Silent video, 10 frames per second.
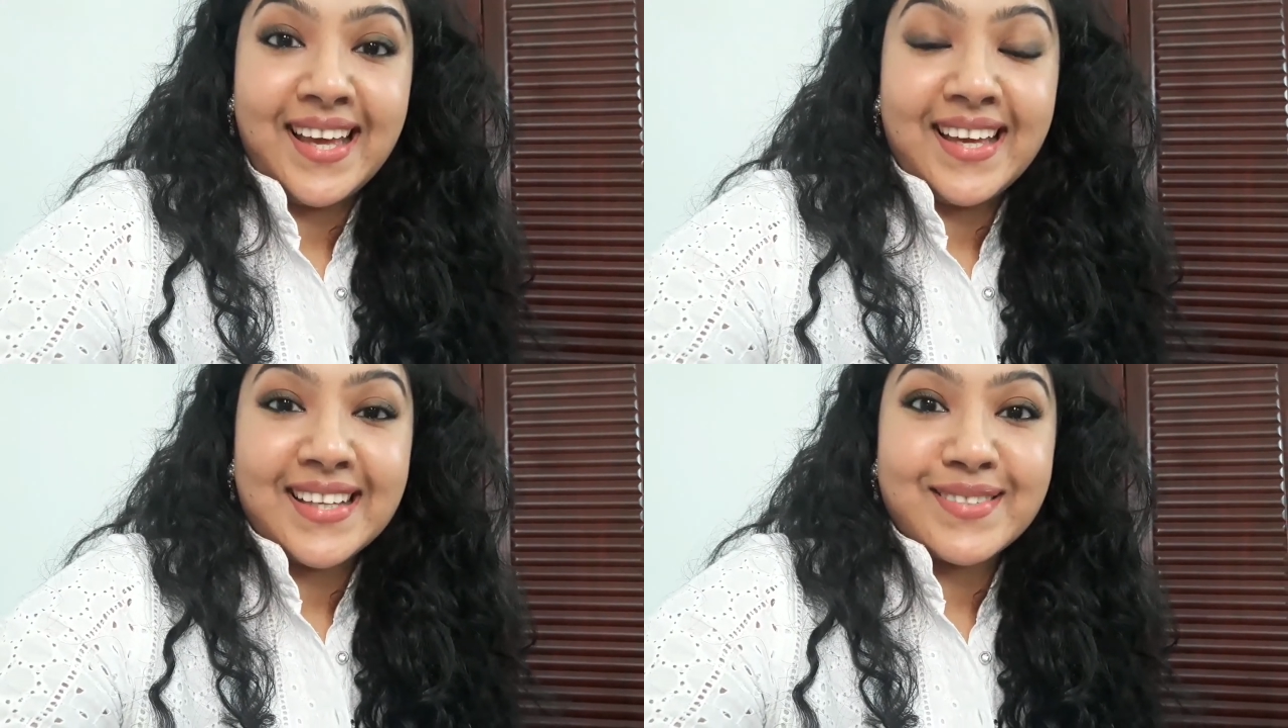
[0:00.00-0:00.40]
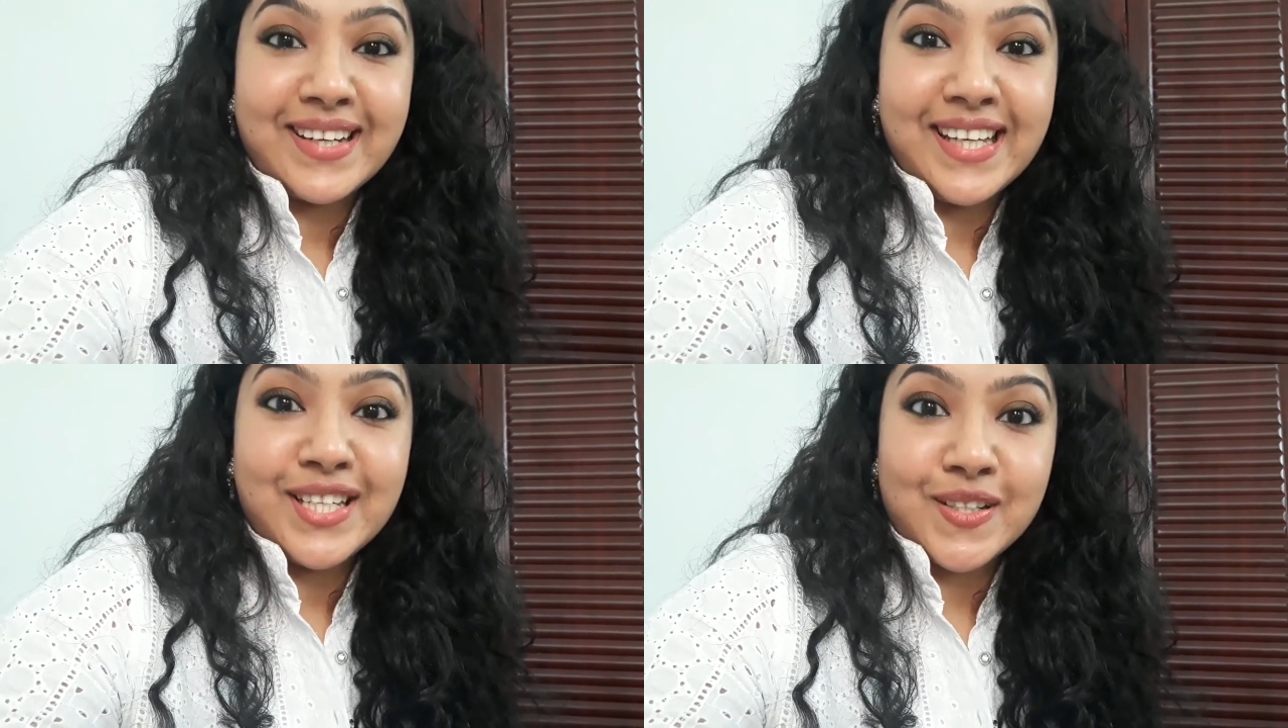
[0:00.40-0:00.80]
It's
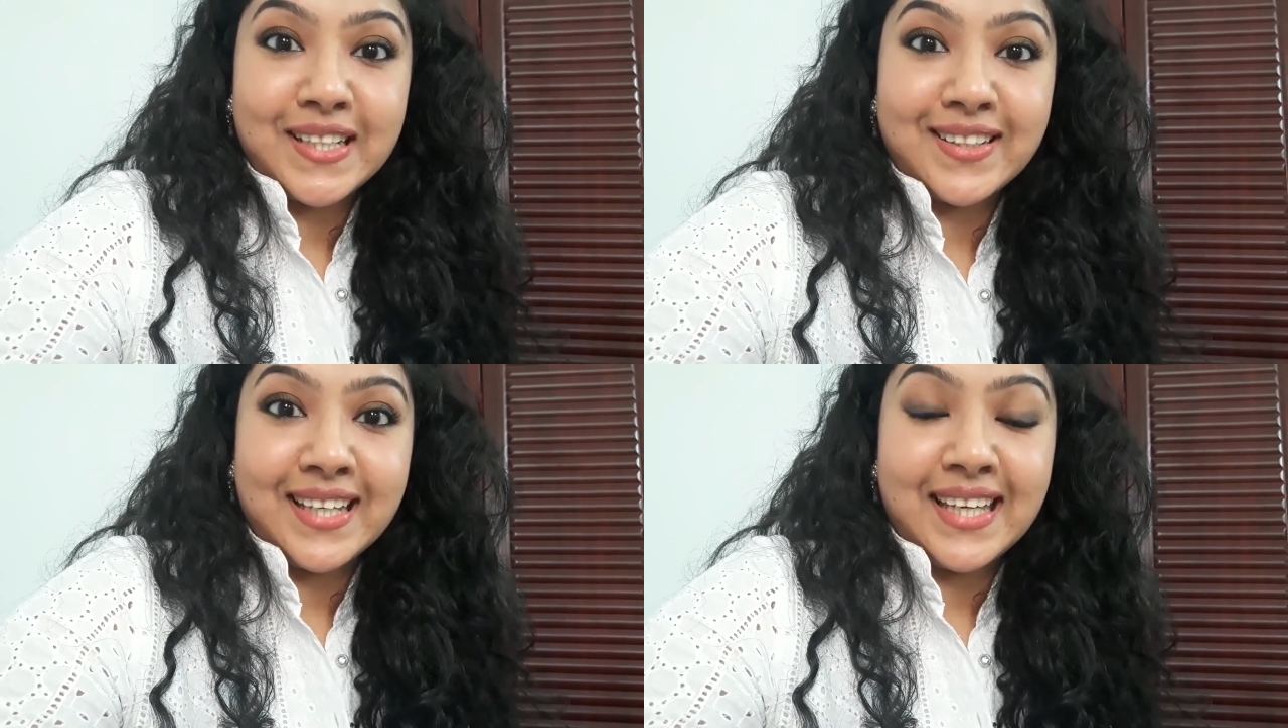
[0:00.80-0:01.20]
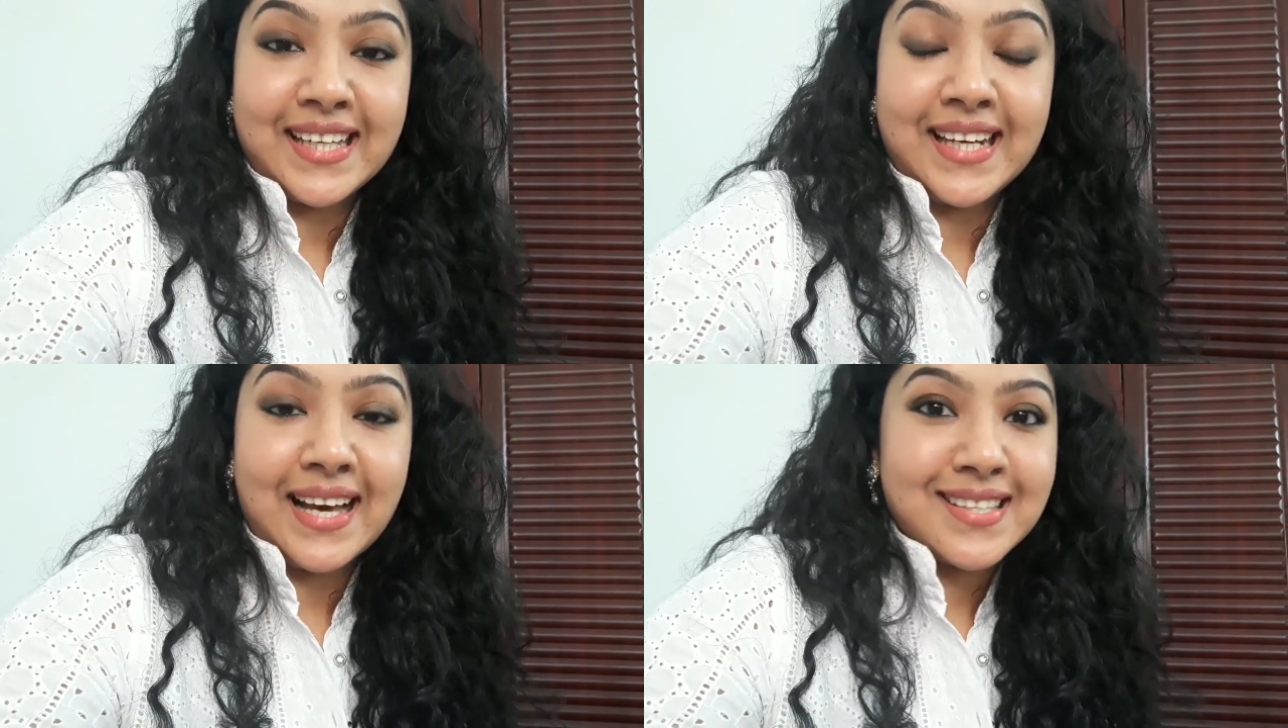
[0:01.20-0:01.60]
very sugary.
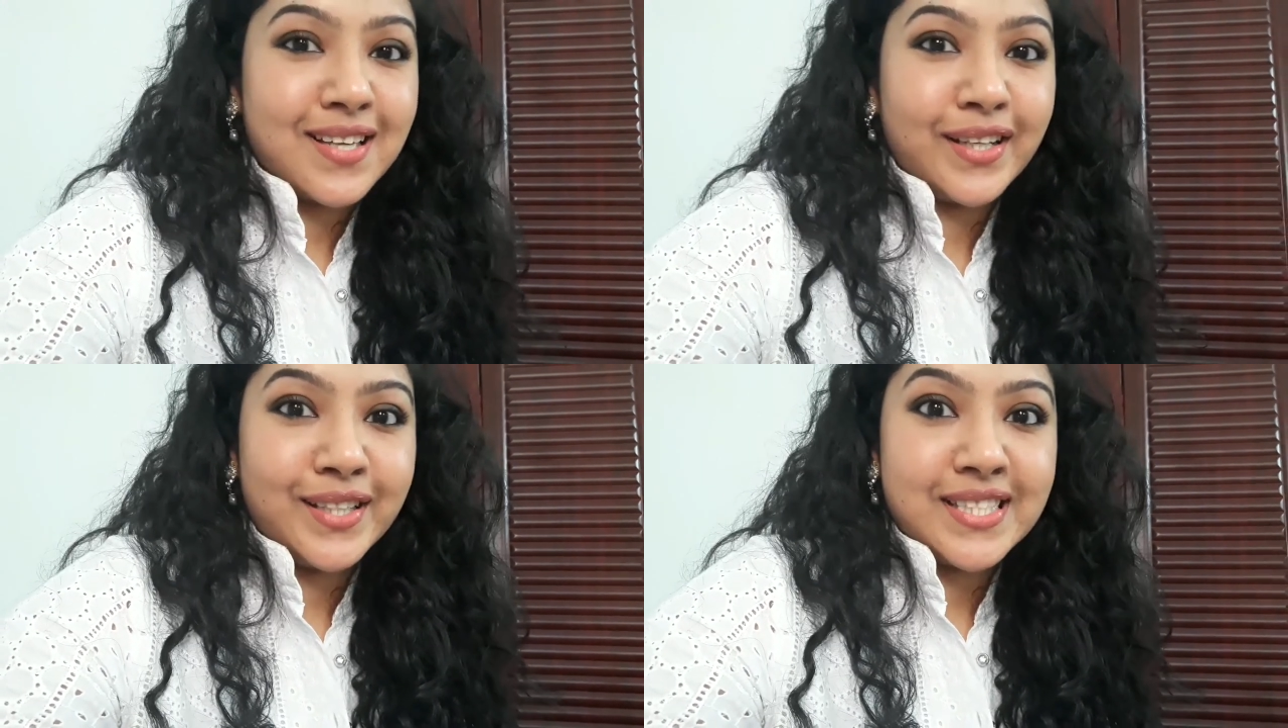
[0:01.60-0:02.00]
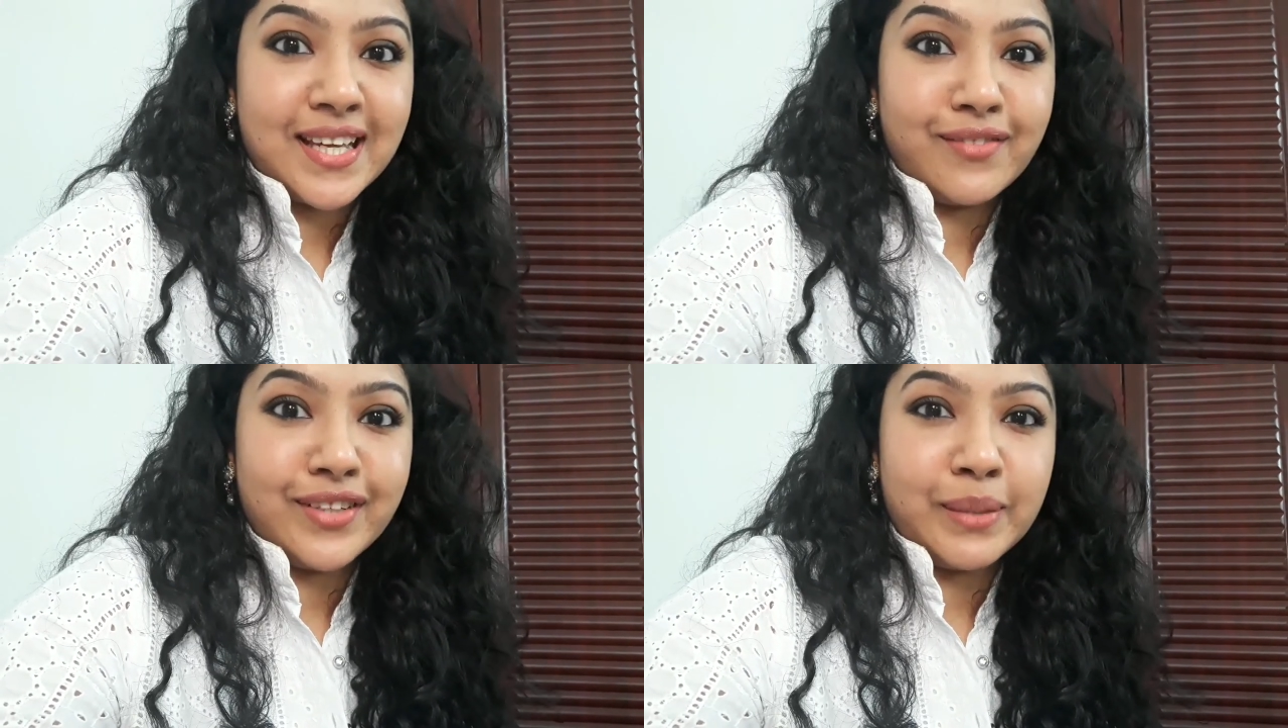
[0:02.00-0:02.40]
It lasts on your
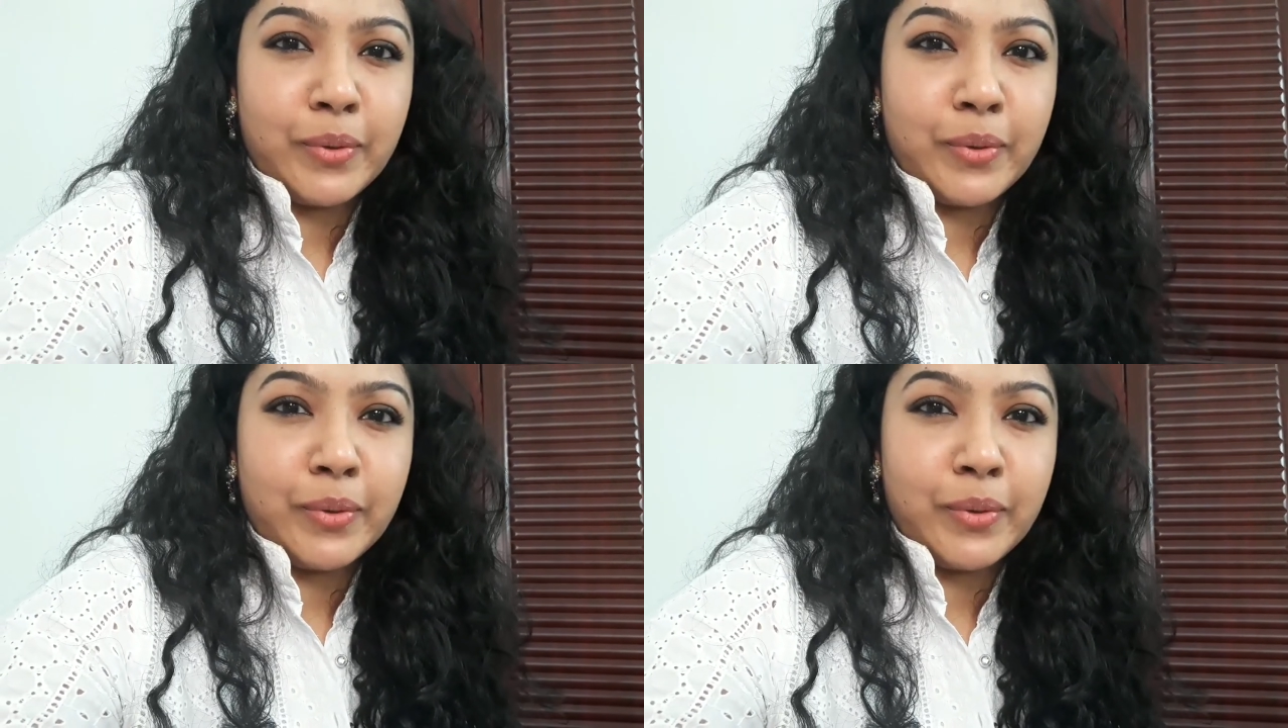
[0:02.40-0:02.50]
skin for